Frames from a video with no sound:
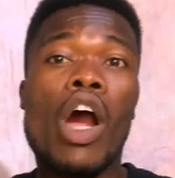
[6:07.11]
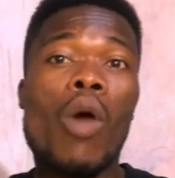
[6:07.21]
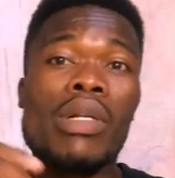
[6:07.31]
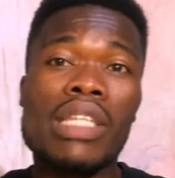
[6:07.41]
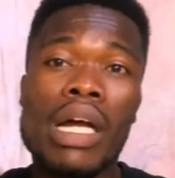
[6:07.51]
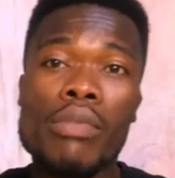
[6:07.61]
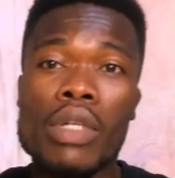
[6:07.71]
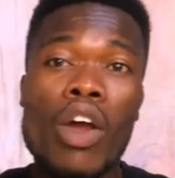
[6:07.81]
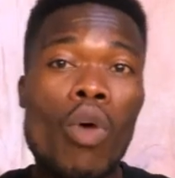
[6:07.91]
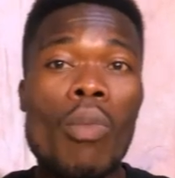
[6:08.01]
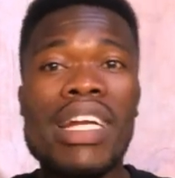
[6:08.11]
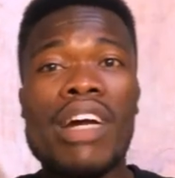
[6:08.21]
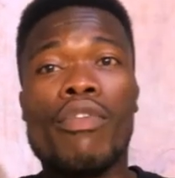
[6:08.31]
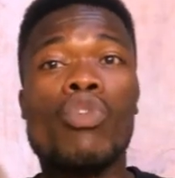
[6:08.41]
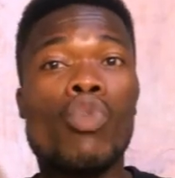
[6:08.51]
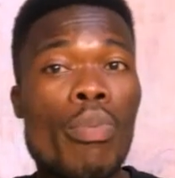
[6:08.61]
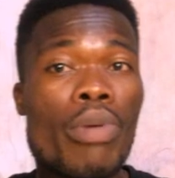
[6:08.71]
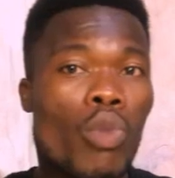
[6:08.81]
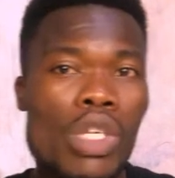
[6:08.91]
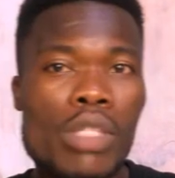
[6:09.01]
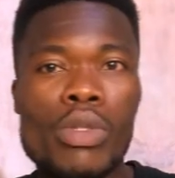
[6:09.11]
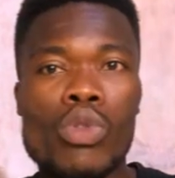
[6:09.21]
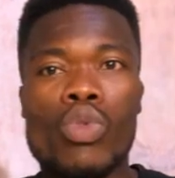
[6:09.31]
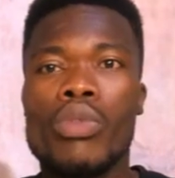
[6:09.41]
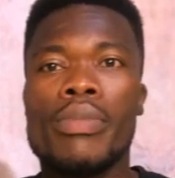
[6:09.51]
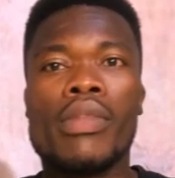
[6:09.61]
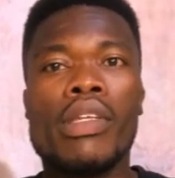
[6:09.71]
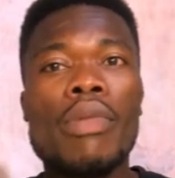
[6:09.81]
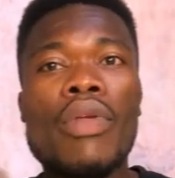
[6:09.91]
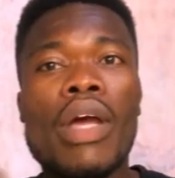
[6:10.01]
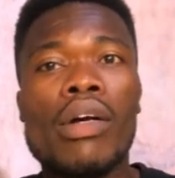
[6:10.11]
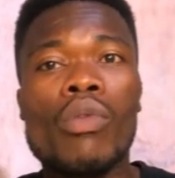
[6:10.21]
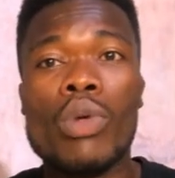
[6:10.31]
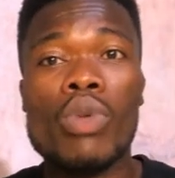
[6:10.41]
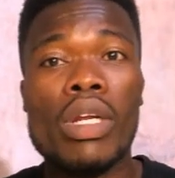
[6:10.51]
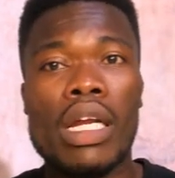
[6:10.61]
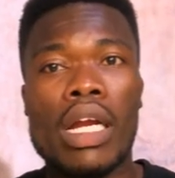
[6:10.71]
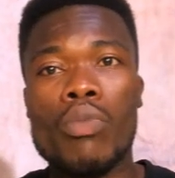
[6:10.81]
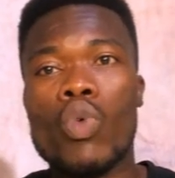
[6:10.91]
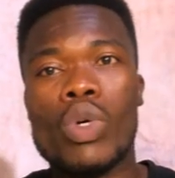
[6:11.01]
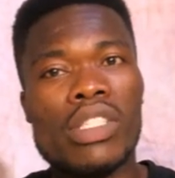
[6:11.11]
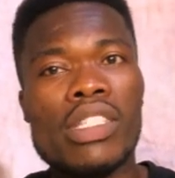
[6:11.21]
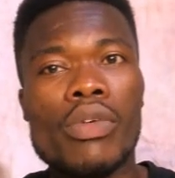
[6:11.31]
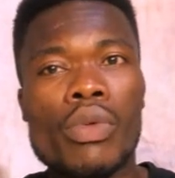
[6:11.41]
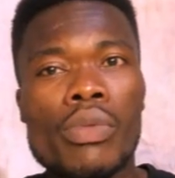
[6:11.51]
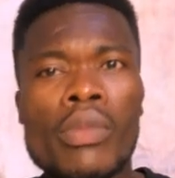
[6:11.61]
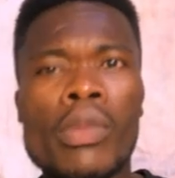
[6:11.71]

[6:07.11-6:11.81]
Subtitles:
Almost time, I'm madam from Copium Hospital. Inya, what on an animal was zero.